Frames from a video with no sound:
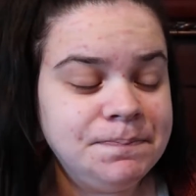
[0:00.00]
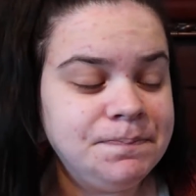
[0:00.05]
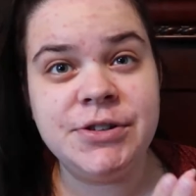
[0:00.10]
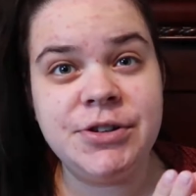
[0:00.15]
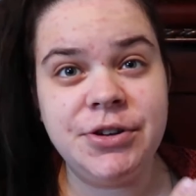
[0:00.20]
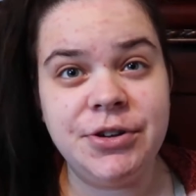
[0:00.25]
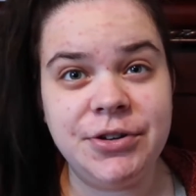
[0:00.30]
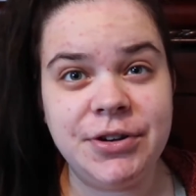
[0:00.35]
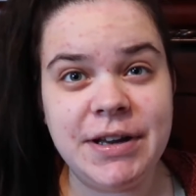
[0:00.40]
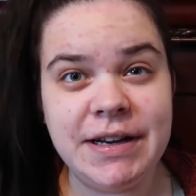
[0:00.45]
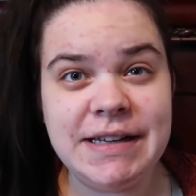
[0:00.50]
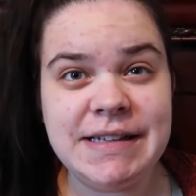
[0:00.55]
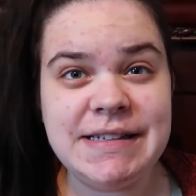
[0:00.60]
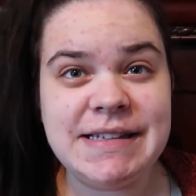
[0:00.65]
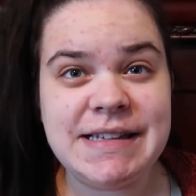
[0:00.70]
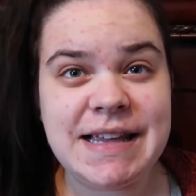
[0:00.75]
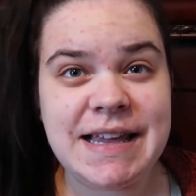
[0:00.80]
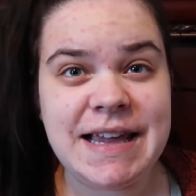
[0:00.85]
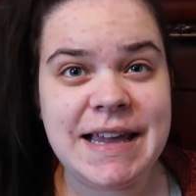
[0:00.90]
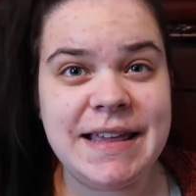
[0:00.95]
So you're going to
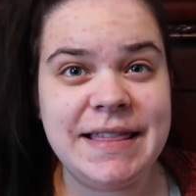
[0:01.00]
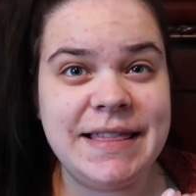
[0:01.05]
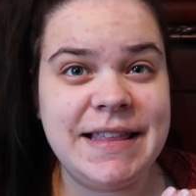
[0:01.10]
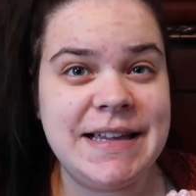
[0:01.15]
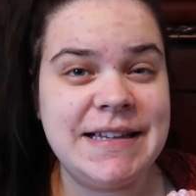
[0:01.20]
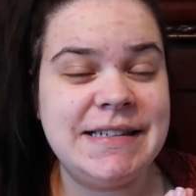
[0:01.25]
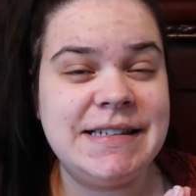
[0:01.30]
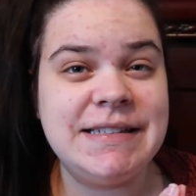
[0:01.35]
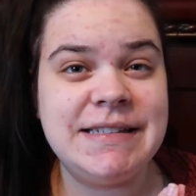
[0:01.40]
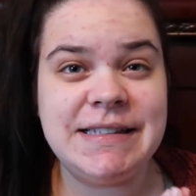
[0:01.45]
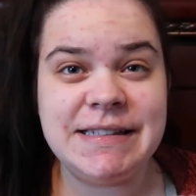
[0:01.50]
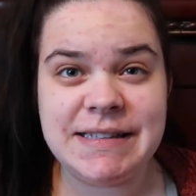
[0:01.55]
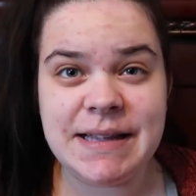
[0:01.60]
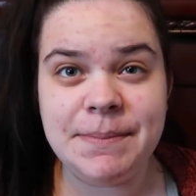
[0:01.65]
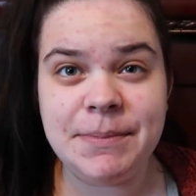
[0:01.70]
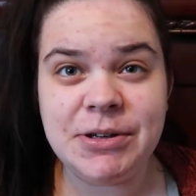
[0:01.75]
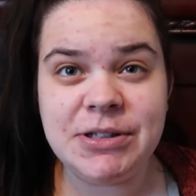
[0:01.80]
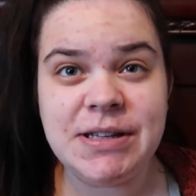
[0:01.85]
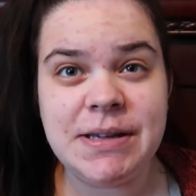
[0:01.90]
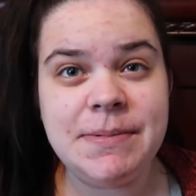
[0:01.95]
see this
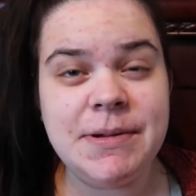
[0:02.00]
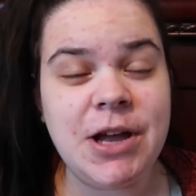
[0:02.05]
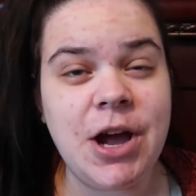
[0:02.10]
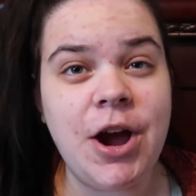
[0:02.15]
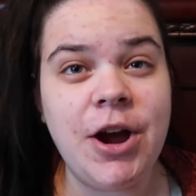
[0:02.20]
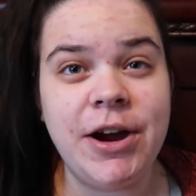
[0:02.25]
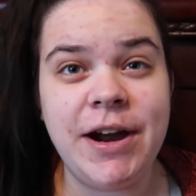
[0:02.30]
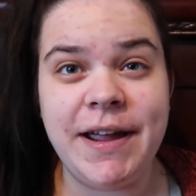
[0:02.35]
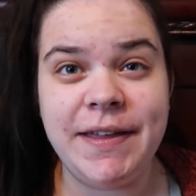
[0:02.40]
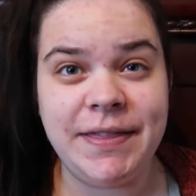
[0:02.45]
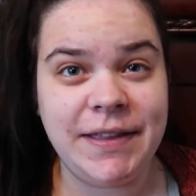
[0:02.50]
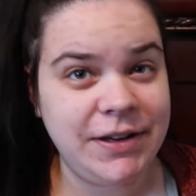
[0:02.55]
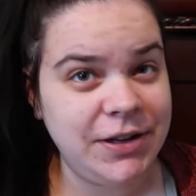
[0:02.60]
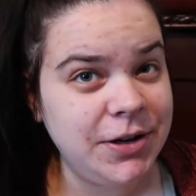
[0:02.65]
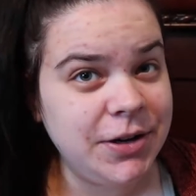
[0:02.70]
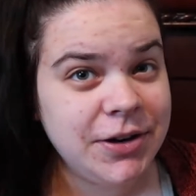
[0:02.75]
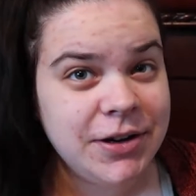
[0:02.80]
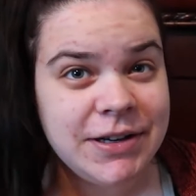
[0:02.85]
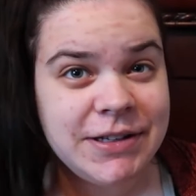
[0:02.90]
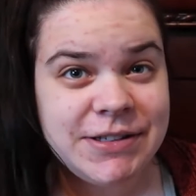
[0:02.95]
December TBR and then
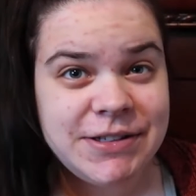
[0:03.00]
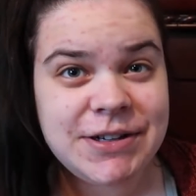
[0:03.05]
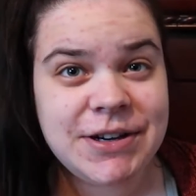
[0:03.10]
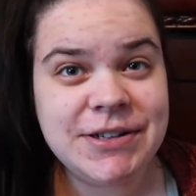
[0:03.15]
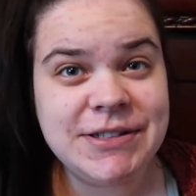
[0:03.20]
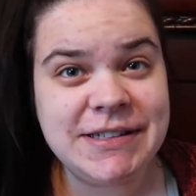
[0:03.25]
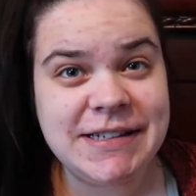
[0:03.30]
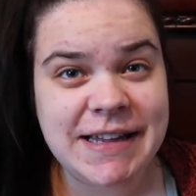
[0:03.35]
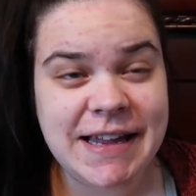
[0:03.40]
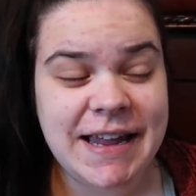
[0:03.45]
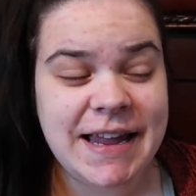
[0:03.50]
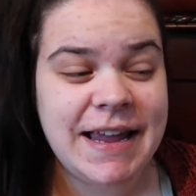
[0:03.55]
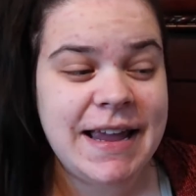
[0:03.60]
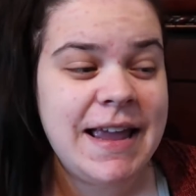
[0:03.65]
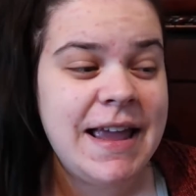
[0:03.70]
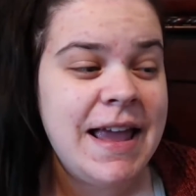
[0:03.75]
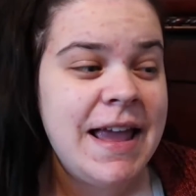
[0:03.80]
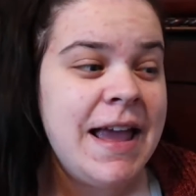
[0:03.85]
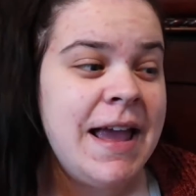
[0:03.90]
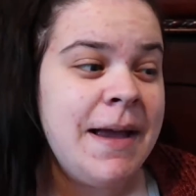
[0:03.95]
you're going to start seeing